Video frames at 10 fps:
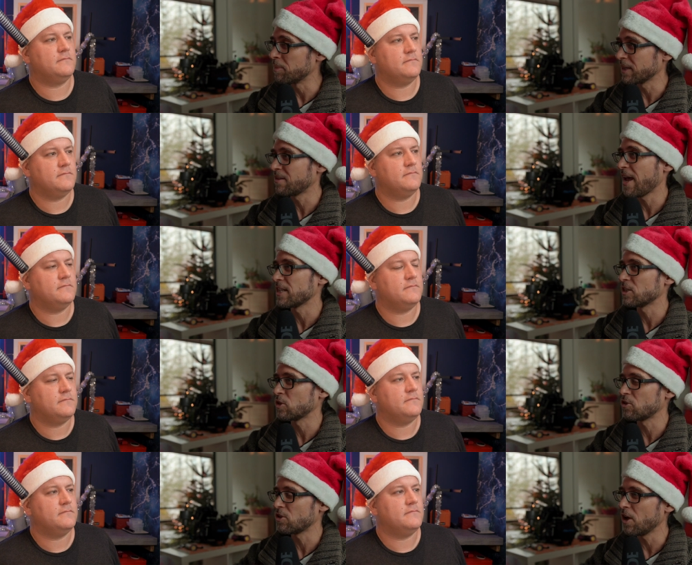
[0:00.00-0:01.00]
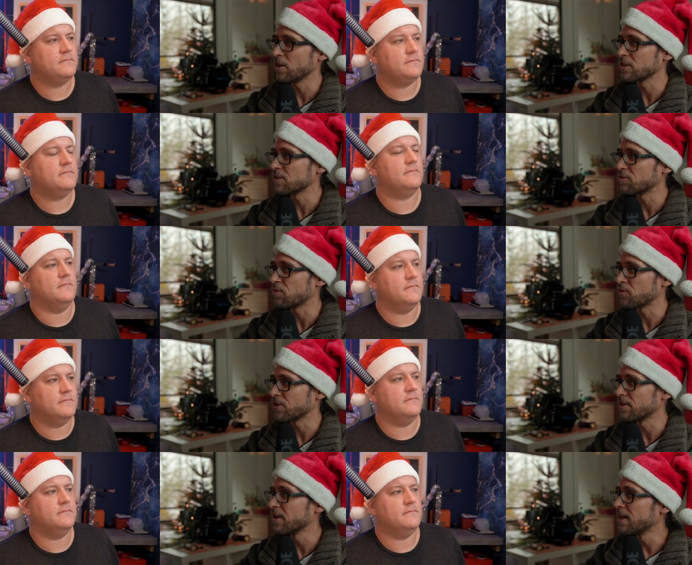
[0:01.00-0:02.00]
Speaker 1: but test tons of
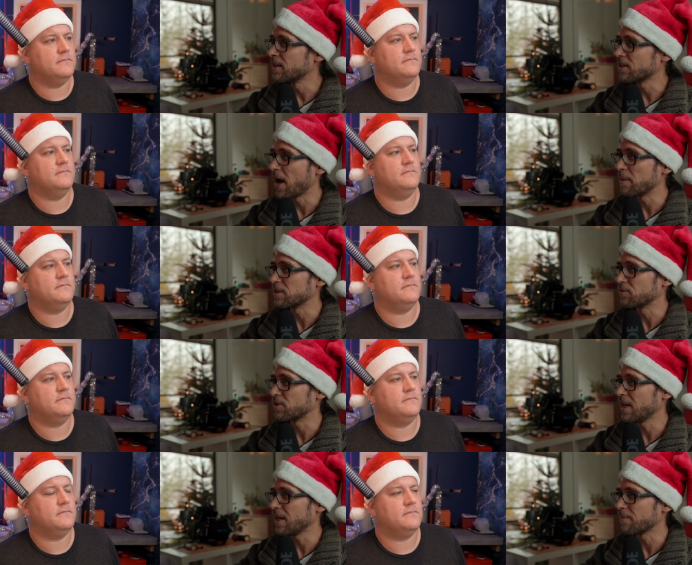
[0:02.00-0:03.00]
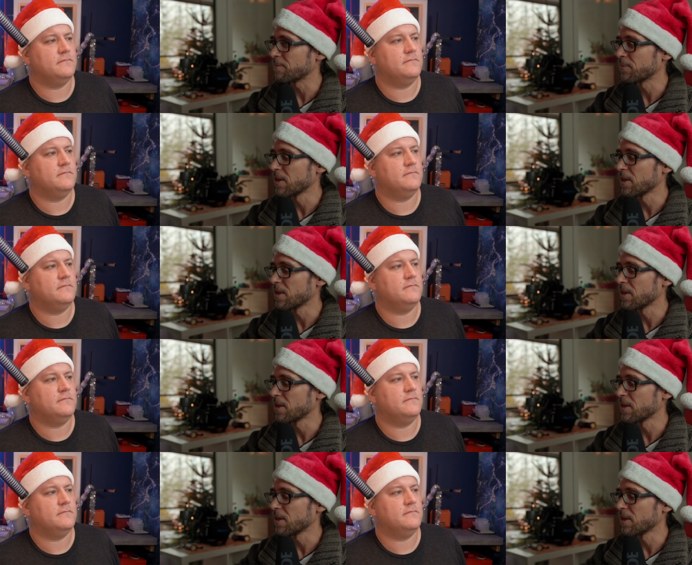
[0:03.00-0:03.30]
different types of gear.